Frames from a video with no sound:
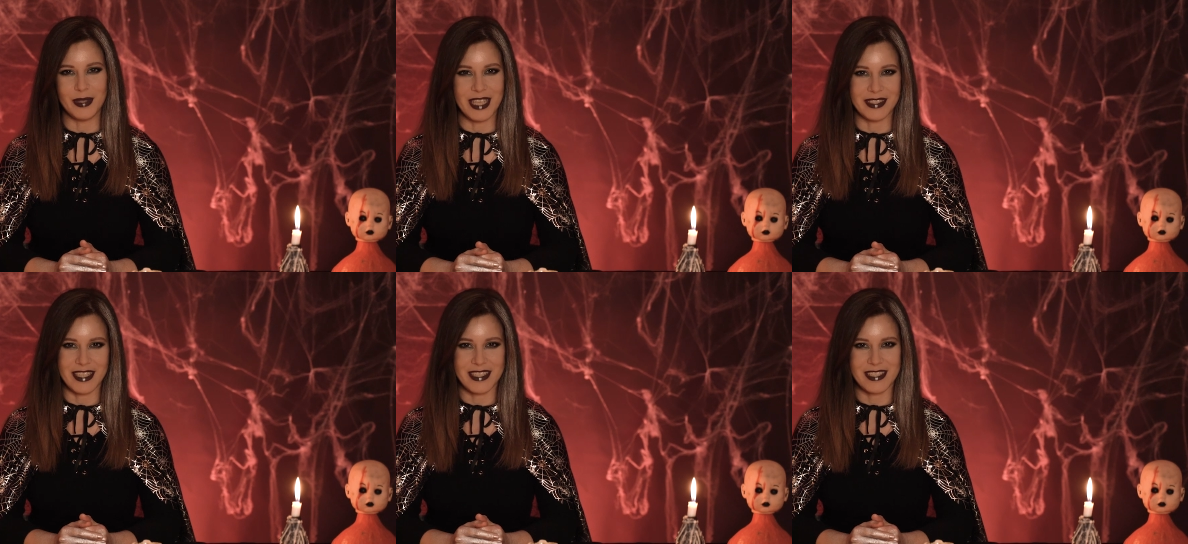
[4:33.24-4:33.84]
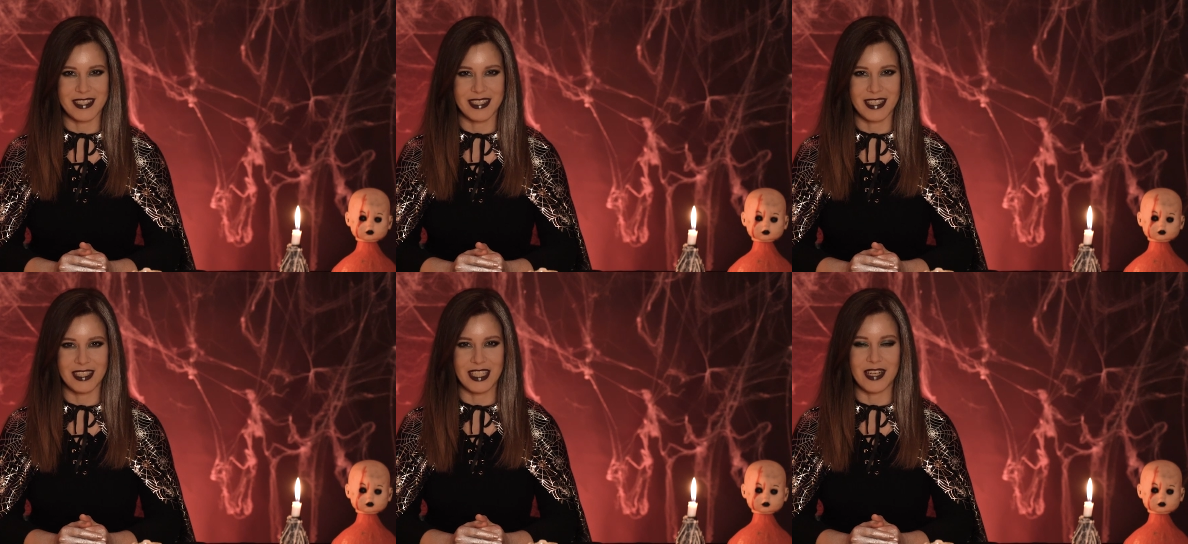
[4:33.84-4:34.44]
Speaker 1: playlist.
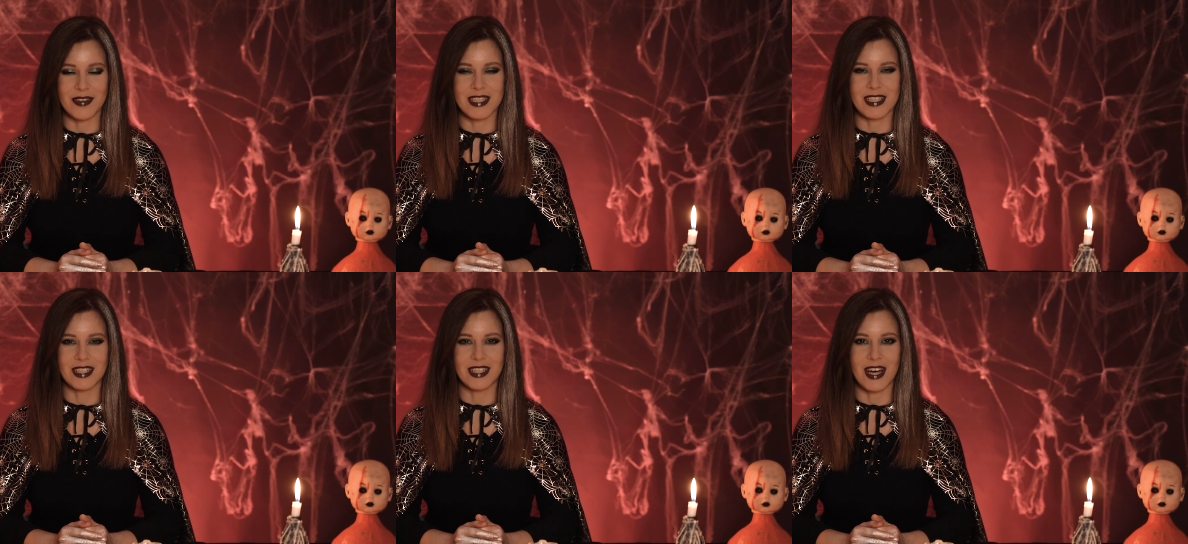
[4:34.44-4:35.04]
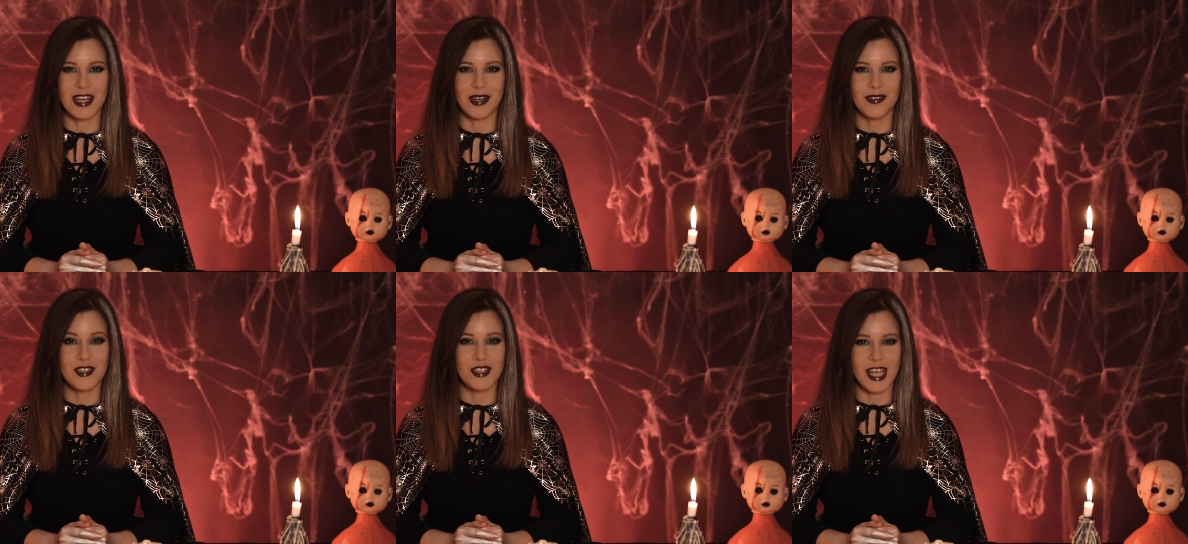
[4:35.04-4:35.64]
And there is a lot
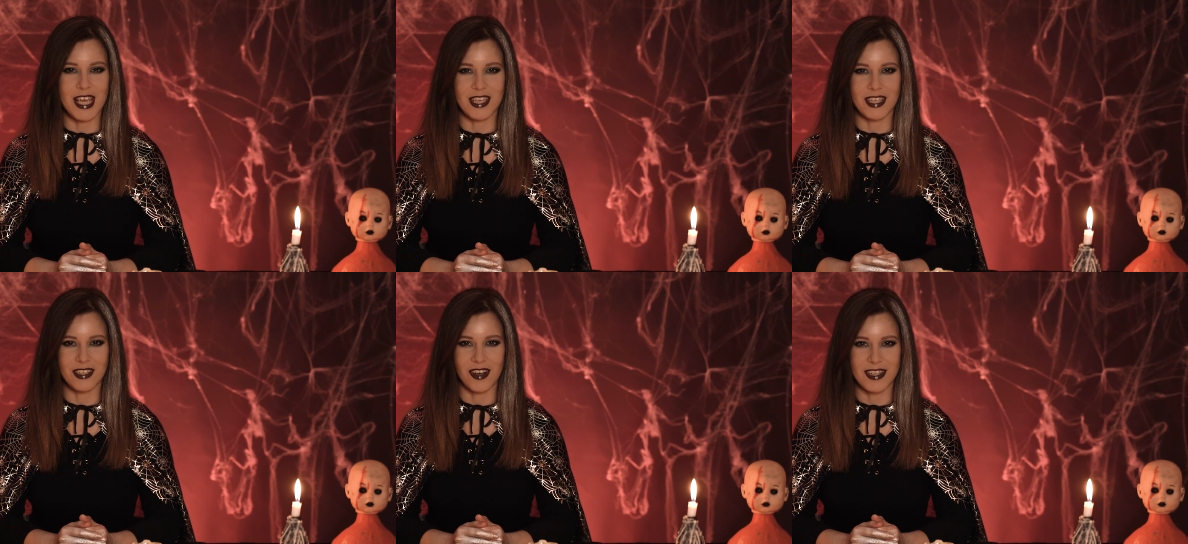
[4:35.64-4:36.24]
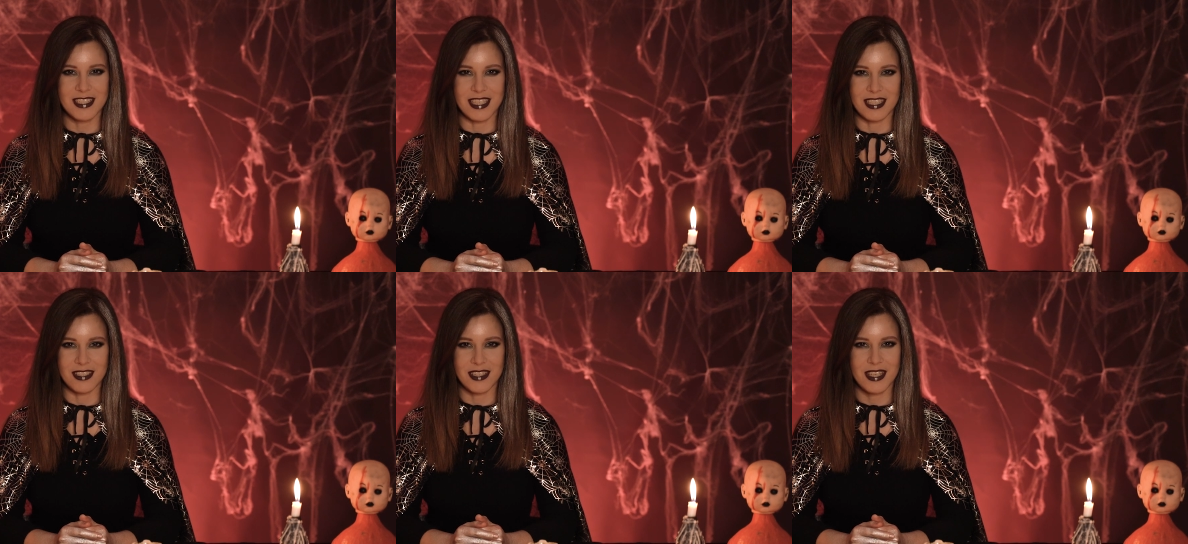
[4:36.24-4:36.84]
of shaking
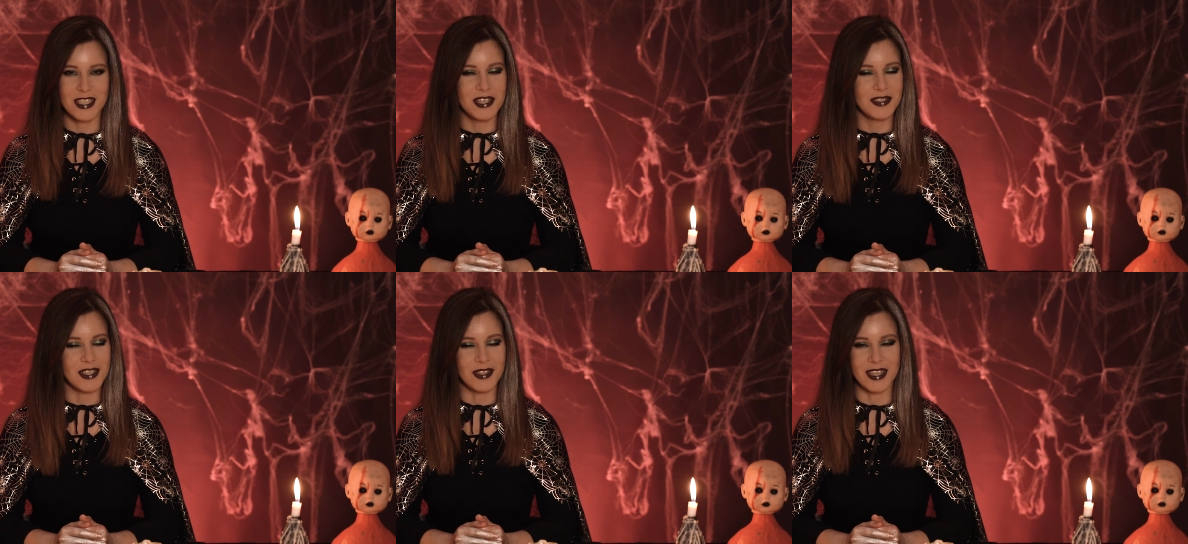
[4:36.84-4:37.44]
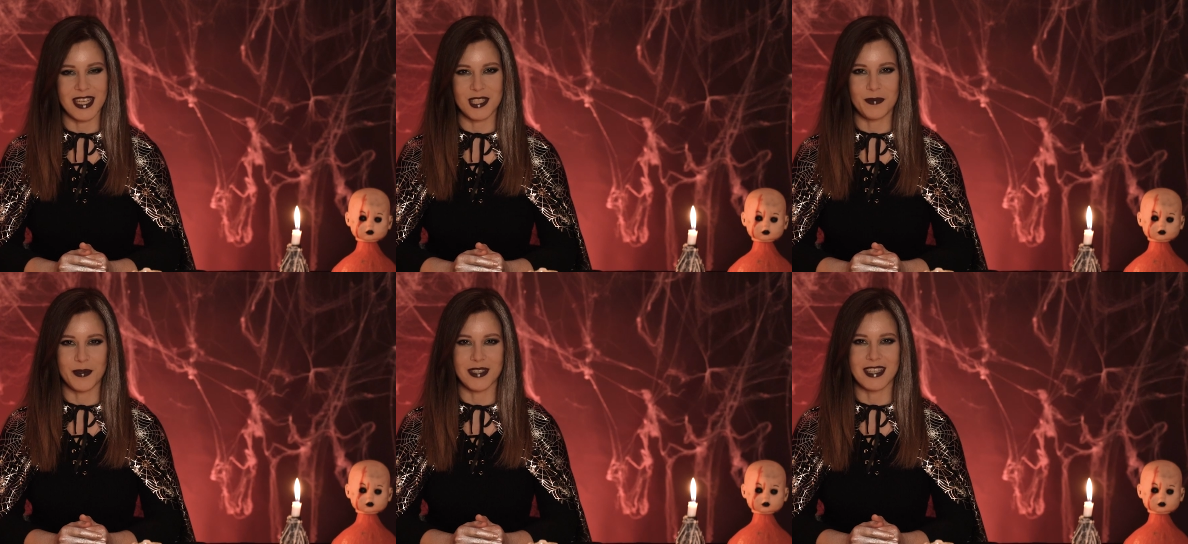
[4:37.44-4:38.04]
content, so don't get
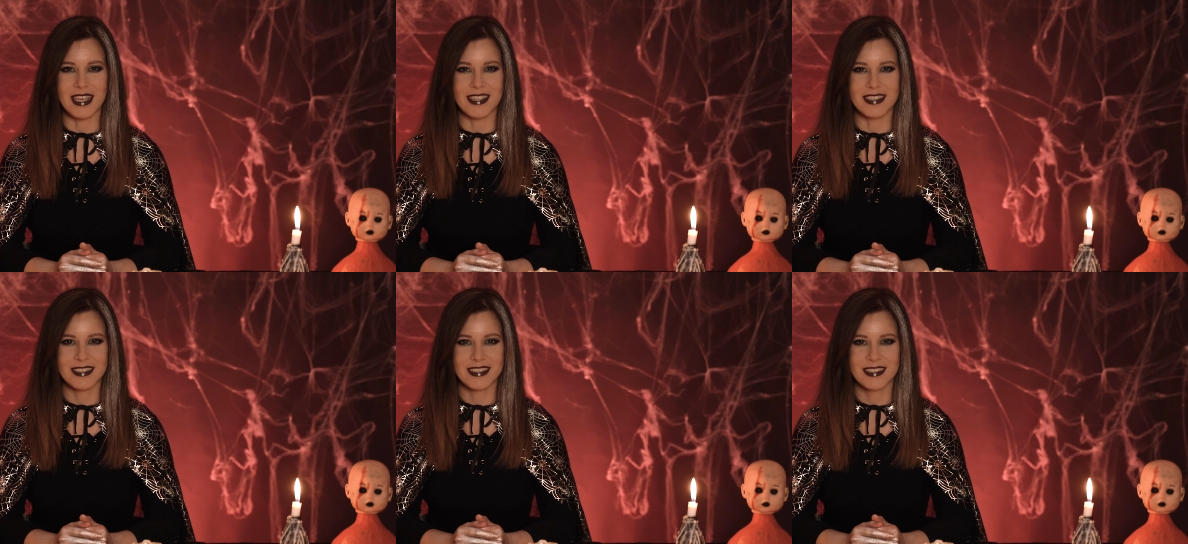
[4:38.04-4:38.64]
spooked there.